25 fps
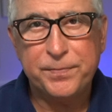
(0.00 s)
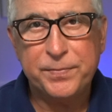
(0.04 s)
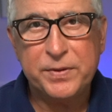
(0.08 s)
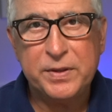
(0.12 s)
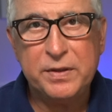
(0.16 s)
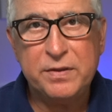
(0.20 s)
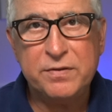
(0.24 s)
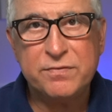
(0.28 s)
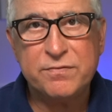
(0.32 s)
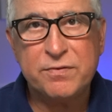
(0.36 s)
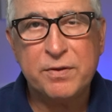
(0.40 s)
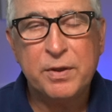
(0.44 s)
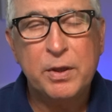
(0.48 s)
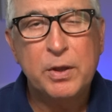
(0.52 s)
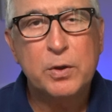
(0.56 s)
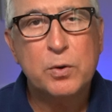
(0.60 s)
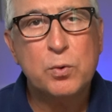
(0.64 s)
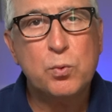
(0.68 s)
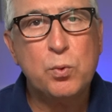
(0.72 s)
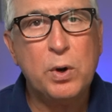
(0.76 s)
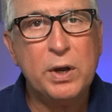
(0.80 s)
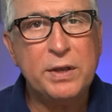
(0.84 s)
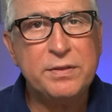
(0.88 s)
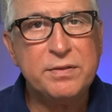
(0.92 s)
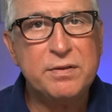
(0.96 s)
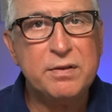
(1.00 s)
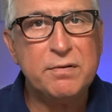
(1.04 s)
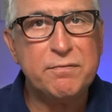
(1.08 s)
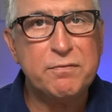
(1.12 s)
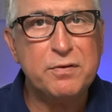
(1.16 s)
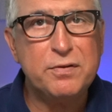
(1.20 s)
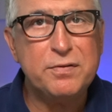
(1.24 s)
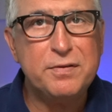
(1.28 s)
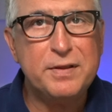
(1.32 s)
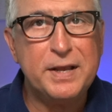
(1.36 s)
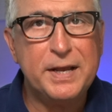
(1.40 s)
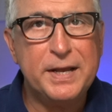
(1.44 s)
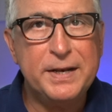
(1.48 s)
It's quite
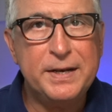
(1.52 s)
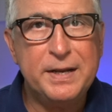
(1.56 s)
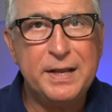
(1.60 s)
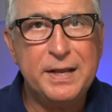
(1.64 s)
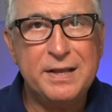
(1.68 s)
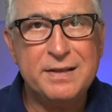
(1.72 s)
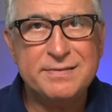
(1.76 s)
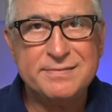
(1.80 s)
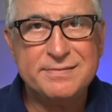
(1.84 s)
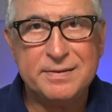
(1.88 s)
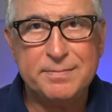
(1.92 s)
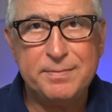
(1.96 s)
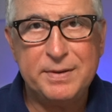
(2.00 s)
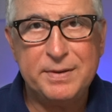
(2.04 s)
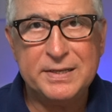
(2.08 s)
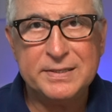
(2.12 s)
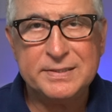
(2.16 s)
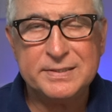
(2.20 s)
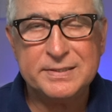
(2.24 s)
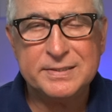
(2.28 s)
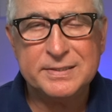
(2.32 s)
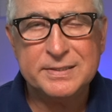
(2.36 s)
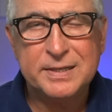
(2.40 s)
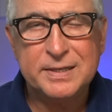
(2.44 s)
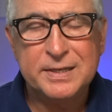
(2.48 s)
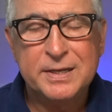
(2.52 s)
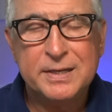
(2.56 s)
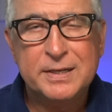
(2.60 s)
different than SMS,